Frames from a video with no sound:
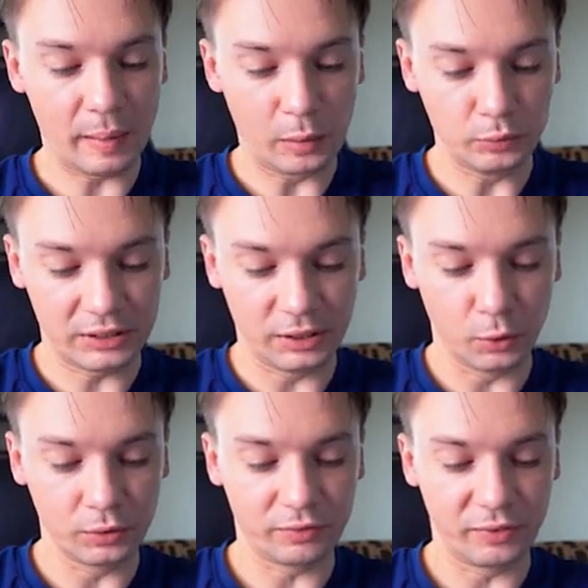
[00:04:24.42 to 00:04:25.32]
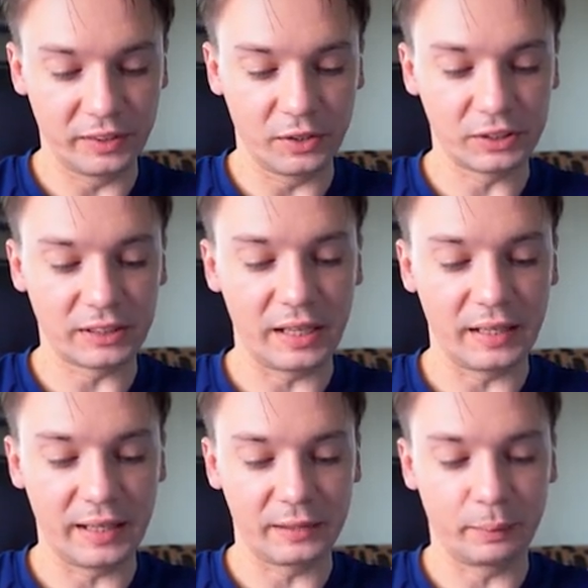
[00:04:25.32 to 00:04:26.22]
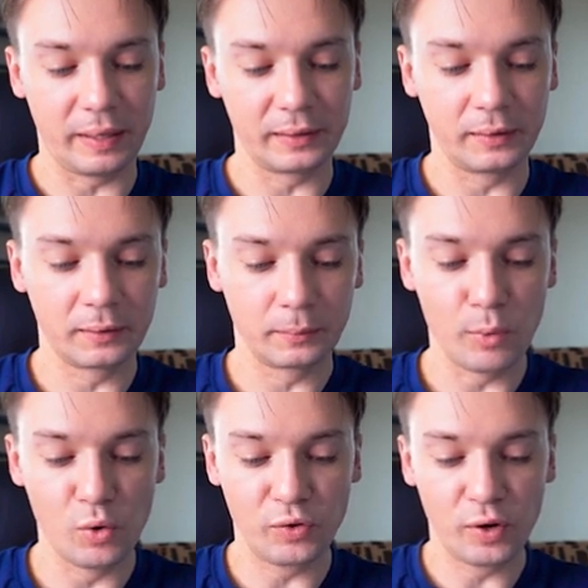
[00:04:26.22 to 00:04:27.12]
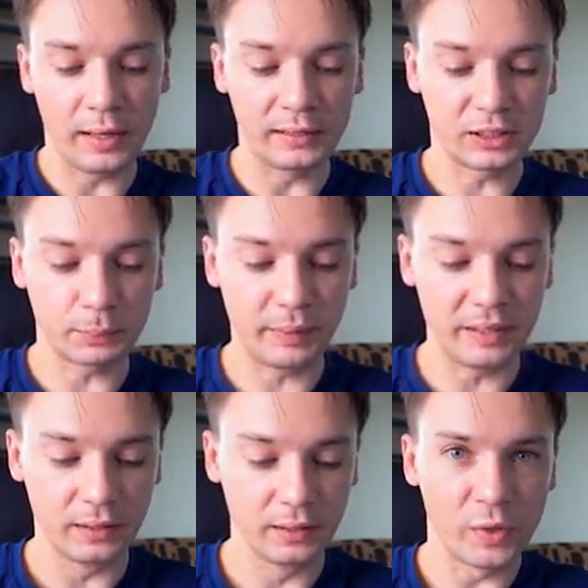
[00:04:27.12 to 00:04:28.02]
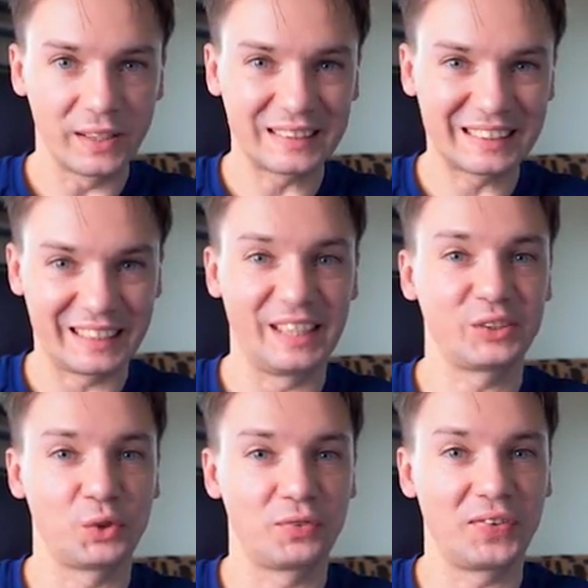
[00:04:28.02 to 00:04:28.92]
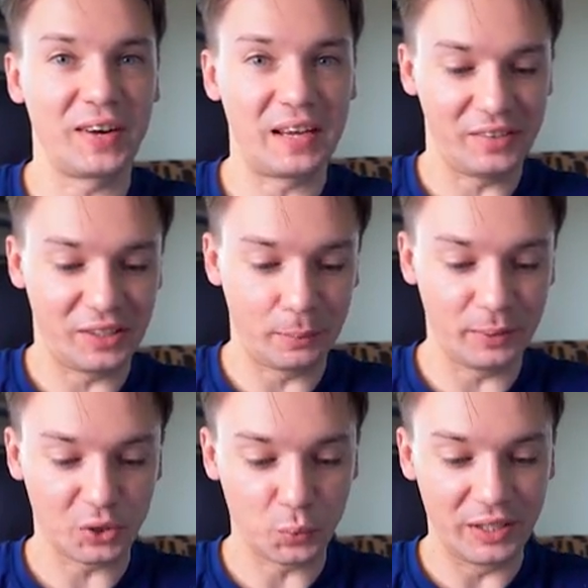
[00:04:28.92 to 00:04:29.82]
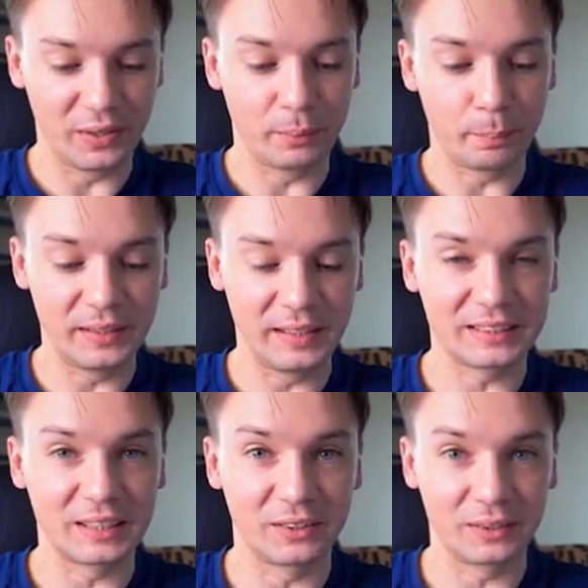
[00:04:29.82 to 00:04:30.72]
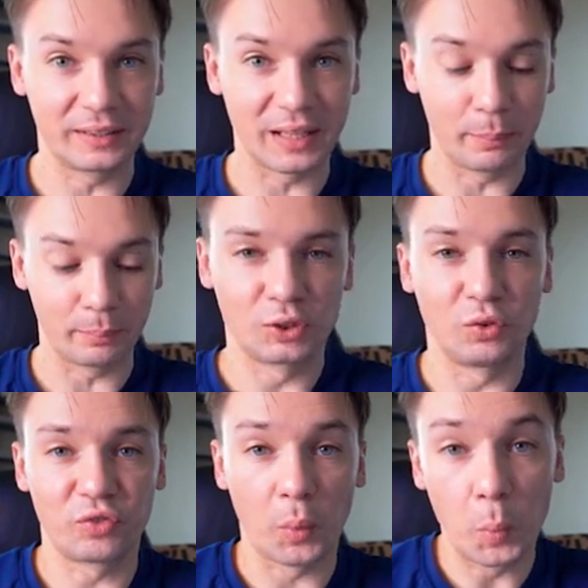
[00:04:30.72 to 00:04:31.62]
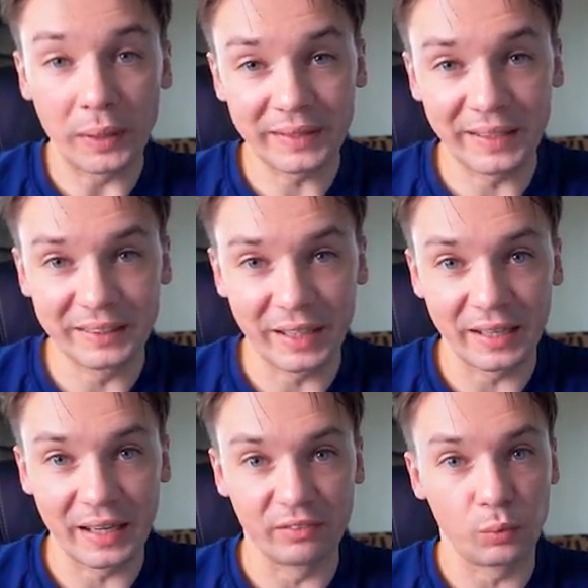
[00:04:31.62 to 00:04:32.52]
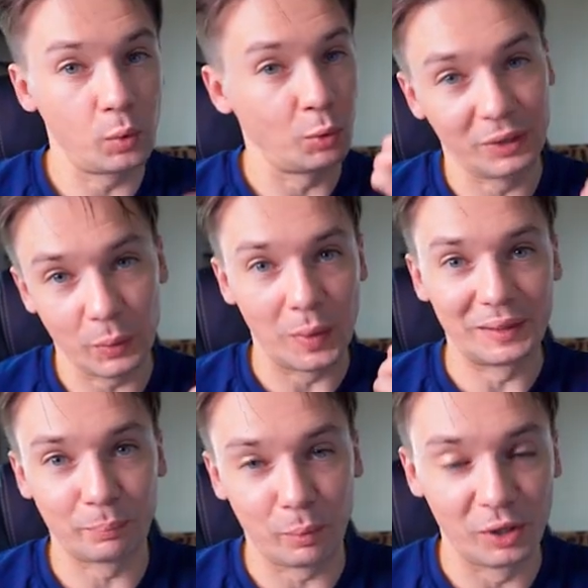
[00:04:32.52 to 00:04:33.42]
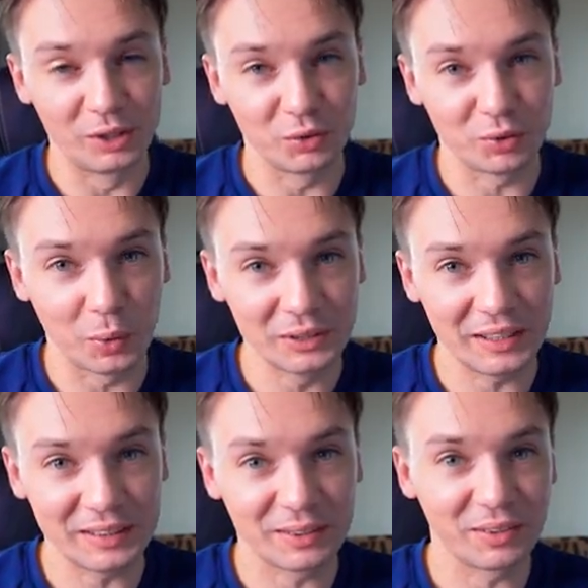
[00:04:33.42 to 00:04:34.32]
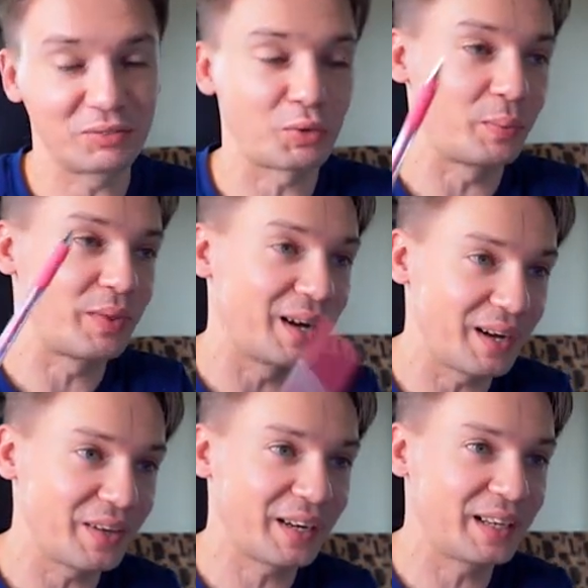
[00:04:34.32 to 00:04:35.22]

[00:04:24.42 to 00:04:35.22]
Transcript: Bouncing on fingers, I let pen move and spin with its center of gravity between index and thumb. So from one hand I have only one point of contact and from the other